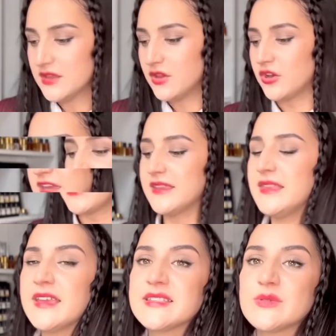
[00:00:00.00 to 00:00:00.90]
Okay,
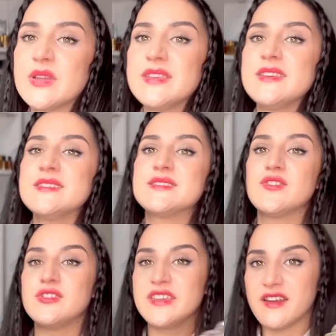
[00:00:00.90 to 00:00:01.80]
next one is
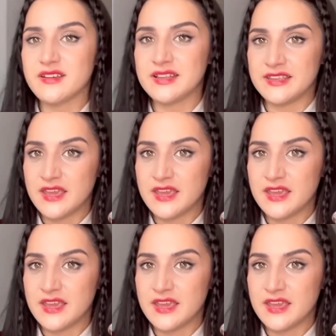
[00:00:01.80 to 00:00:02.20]
the Yardley.